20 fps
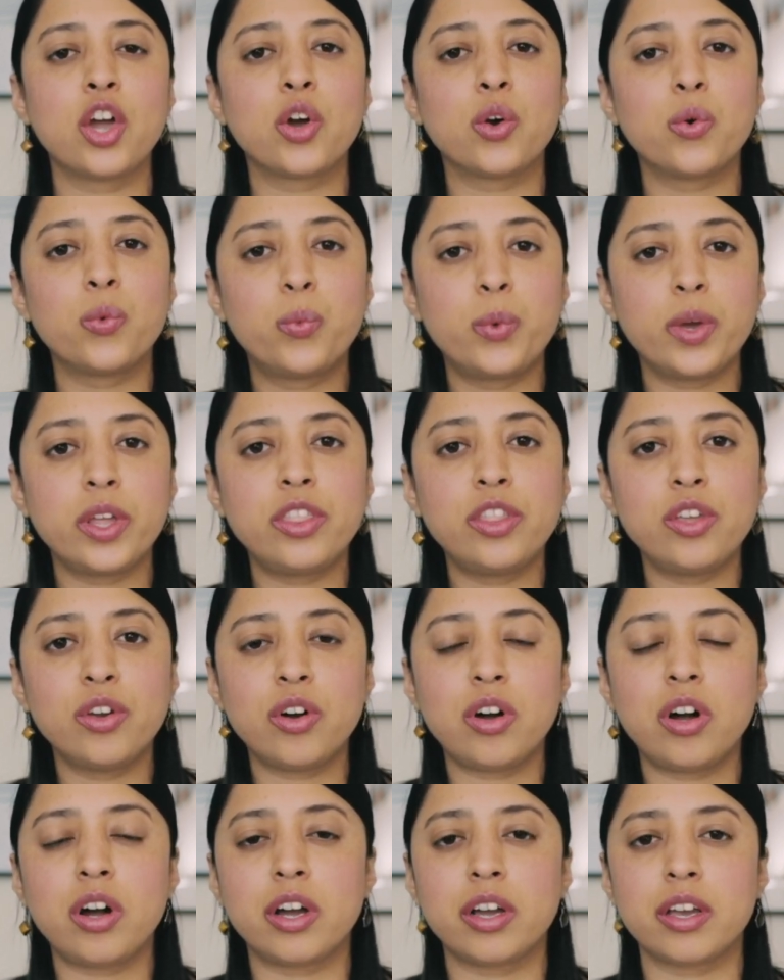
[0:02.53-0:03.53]
with your
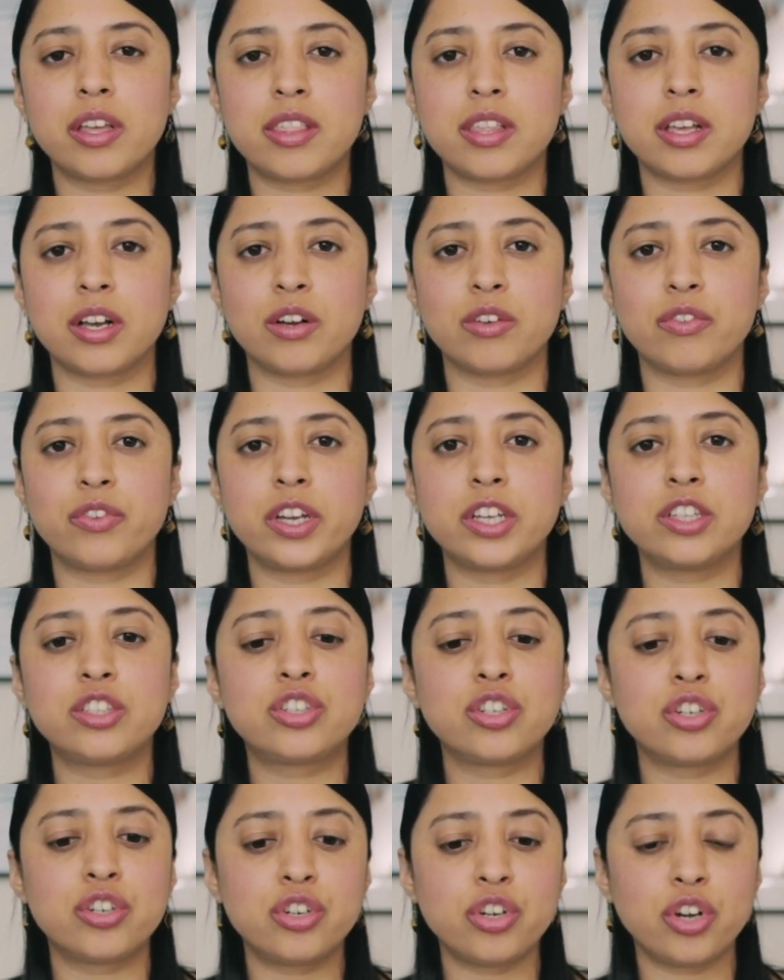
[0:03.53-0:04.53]
higher self is
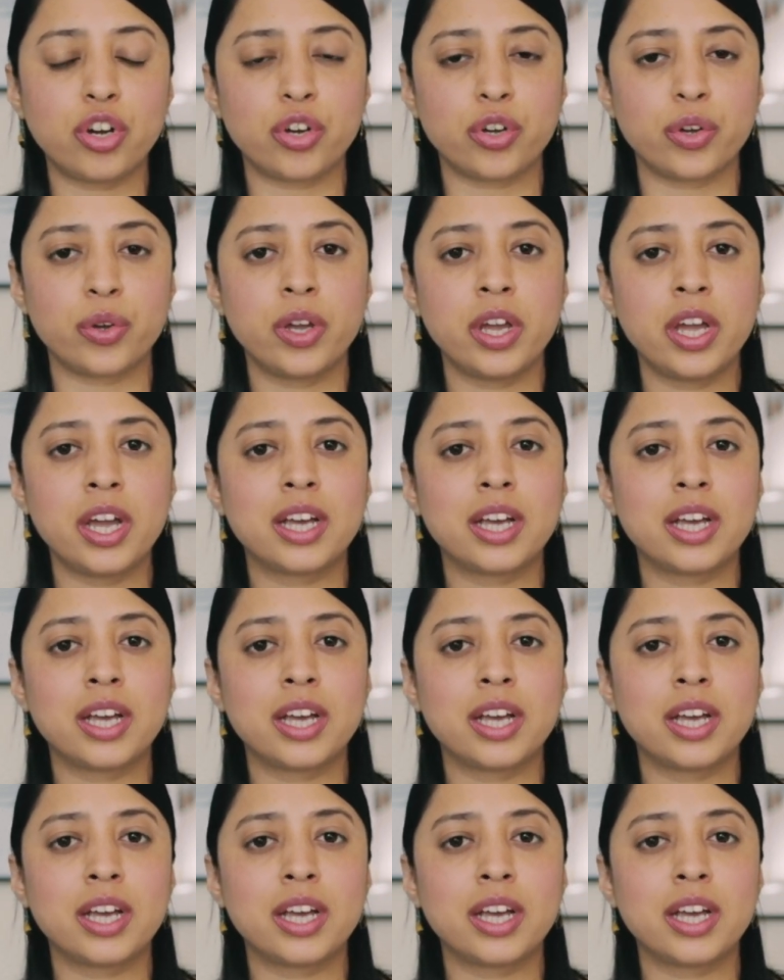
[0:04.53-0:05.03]
to know